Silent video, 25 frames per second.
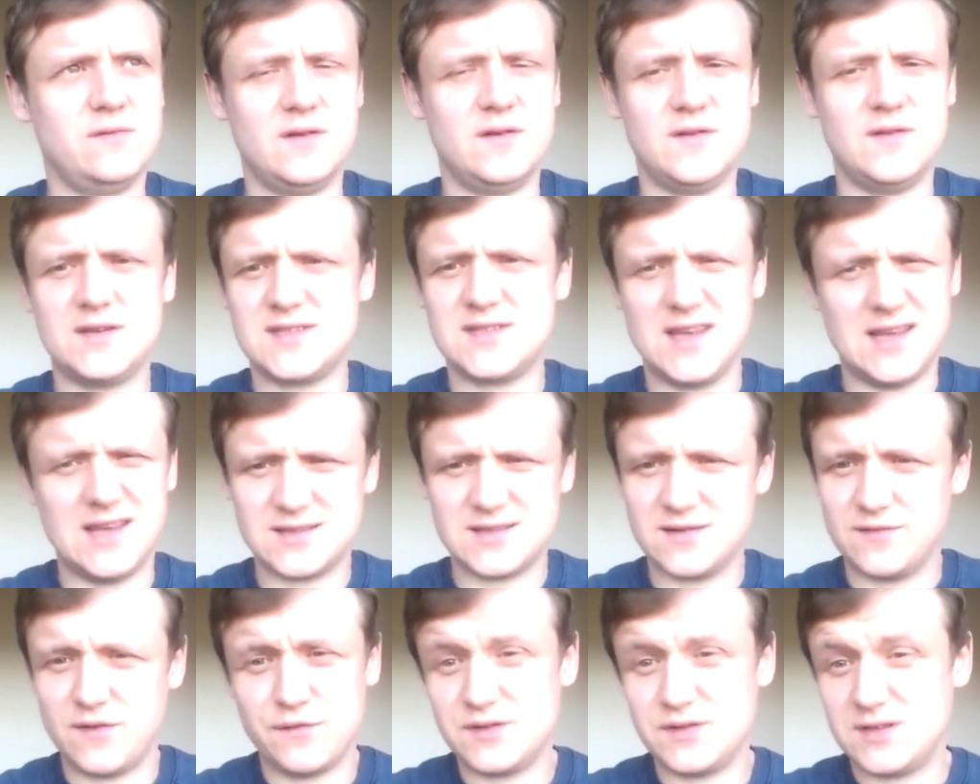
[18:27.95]
And the Sikhs
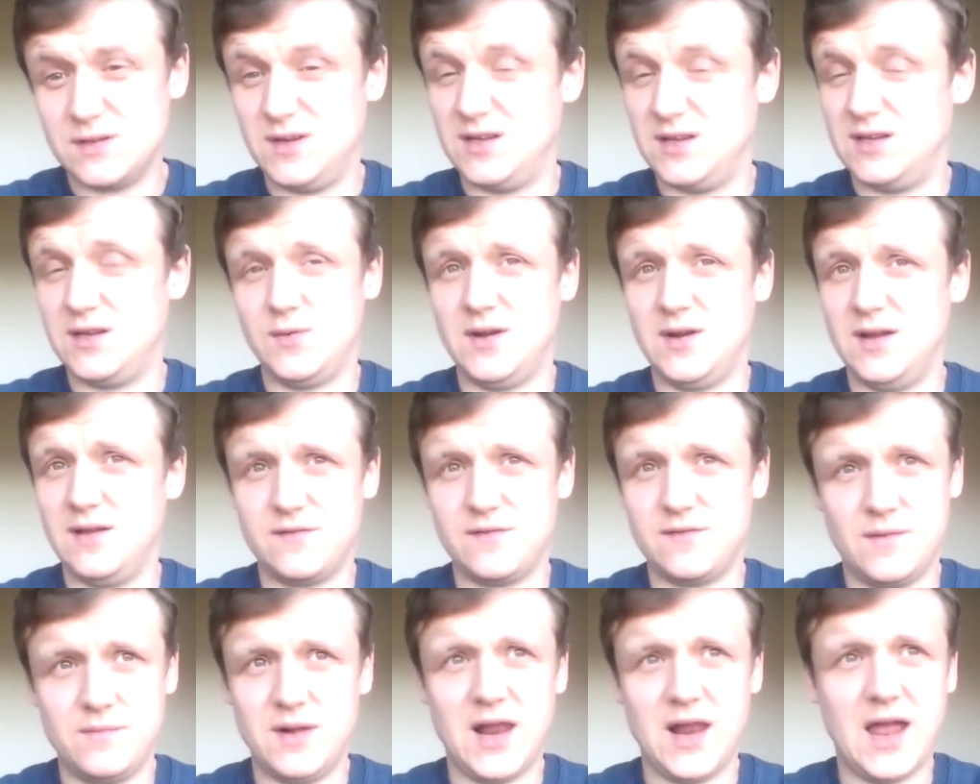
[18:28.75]
have obviously been doing it
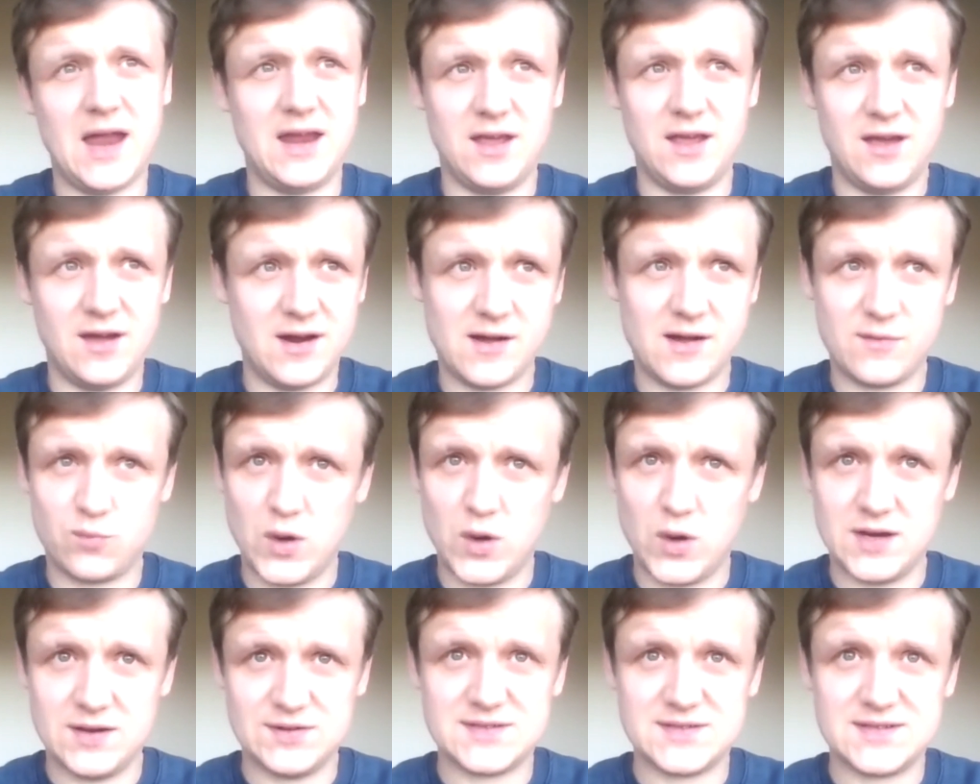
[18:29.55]
for millennia, and I've
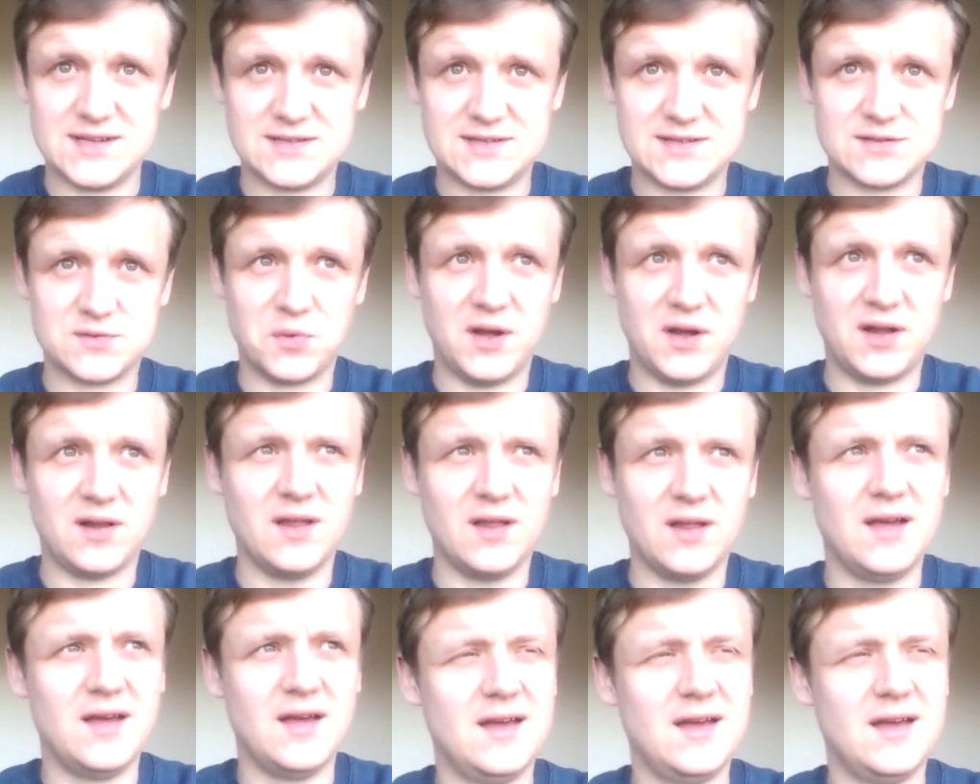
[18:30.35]
witnessed this as well.